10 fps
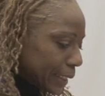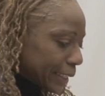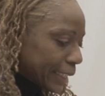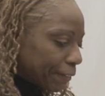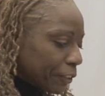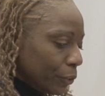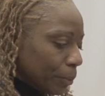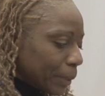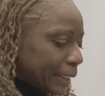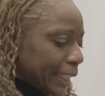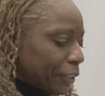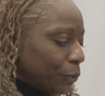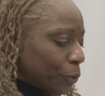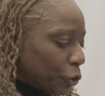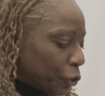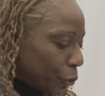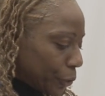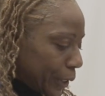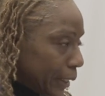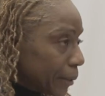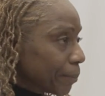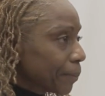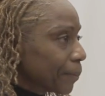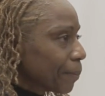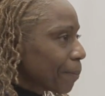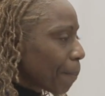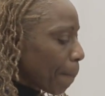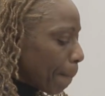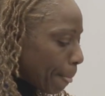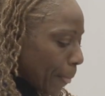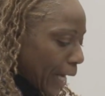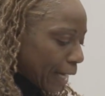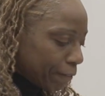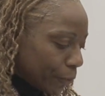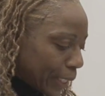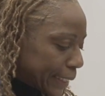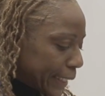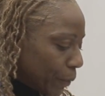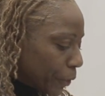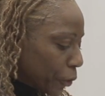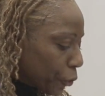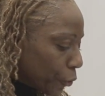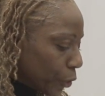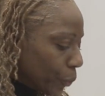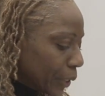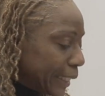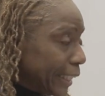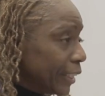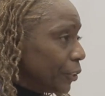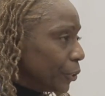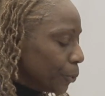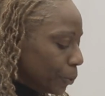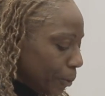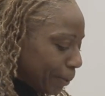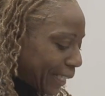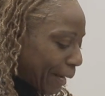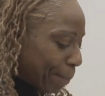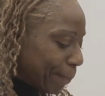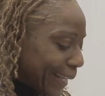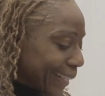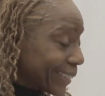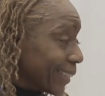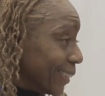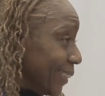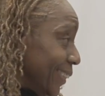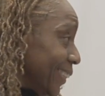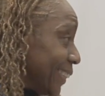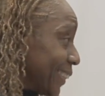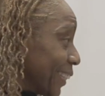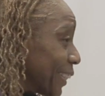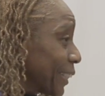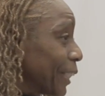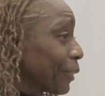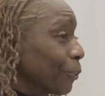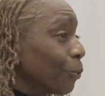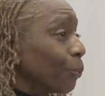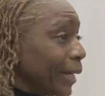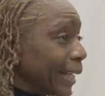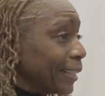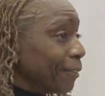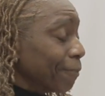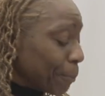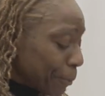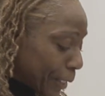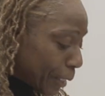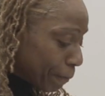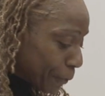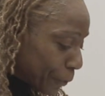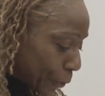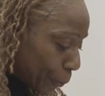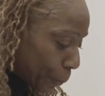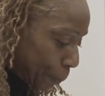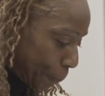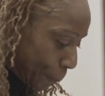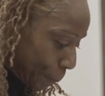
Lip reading: This afternoon, I'm going to take you on a journey. I have no idea where the journey will lead you, but I bet it's going to take you away from your comfort zone.